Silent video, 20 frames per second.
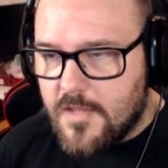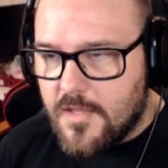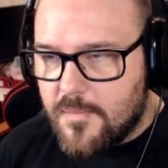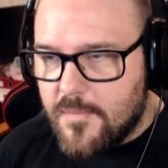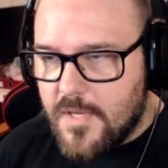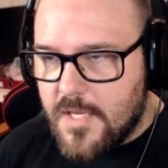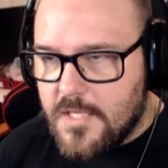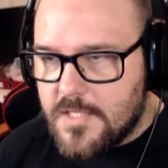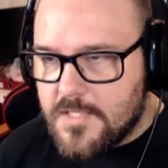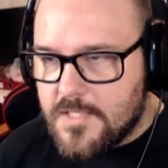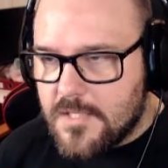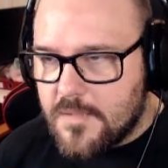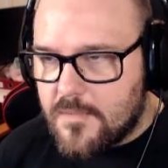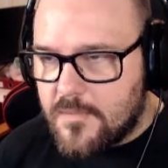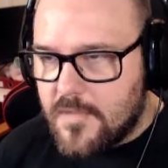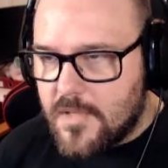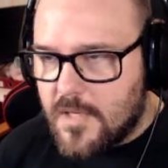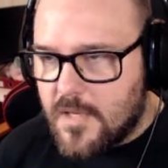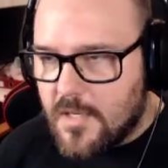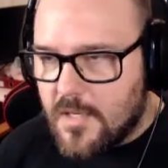That makes
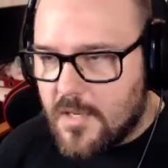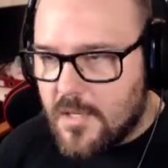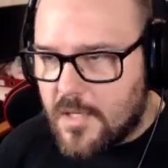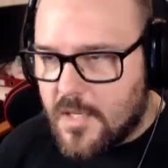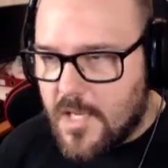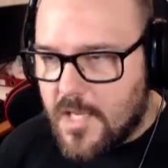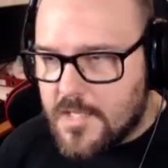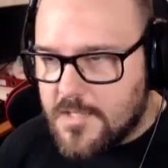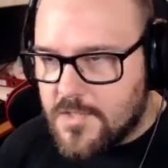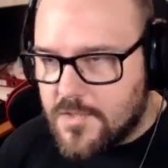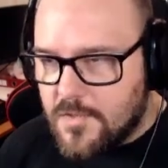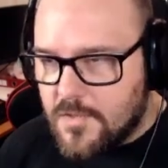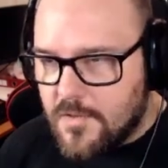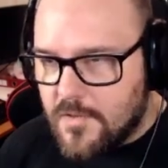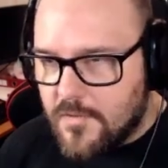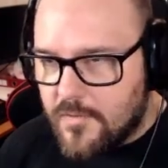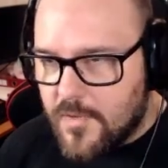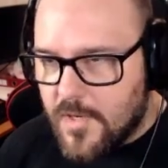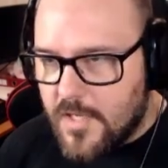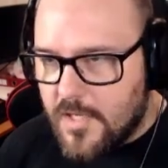him uh, cancer,
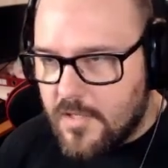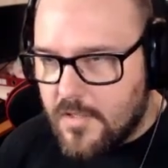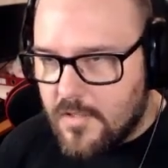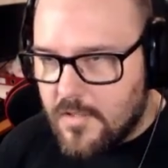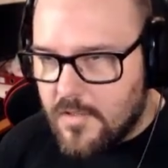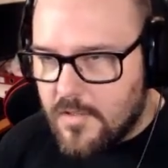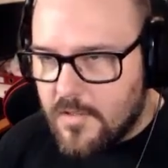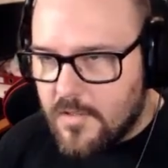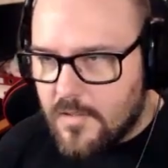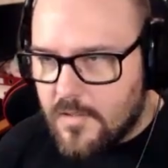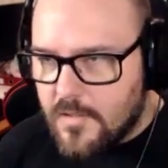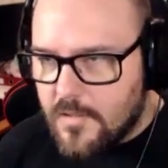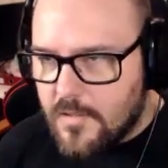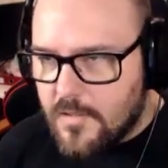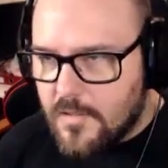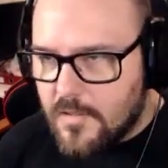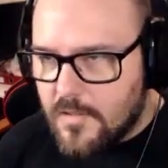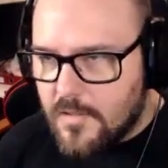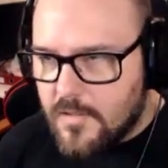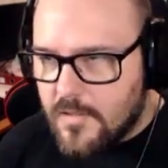right?
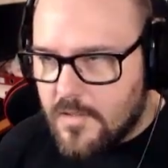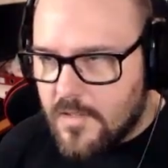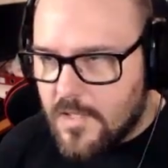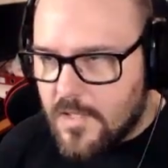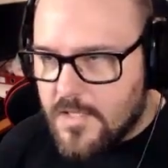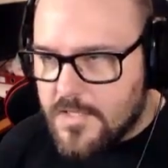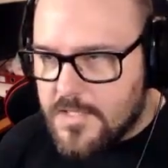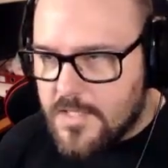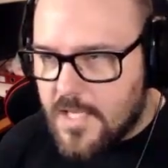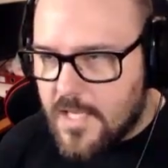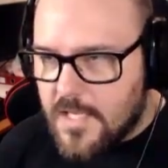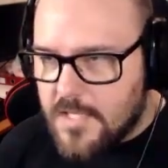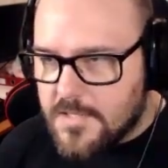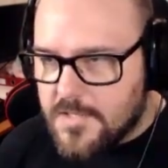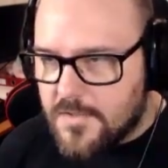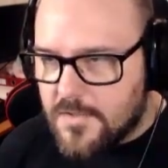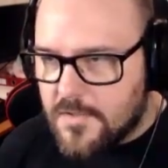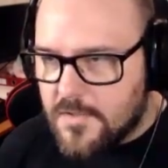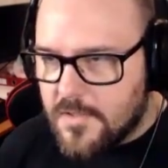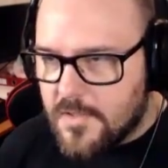Yeah, that's a
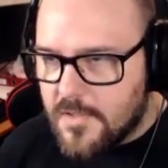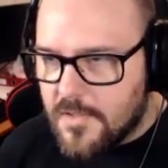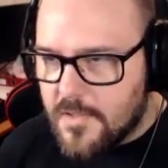cancer.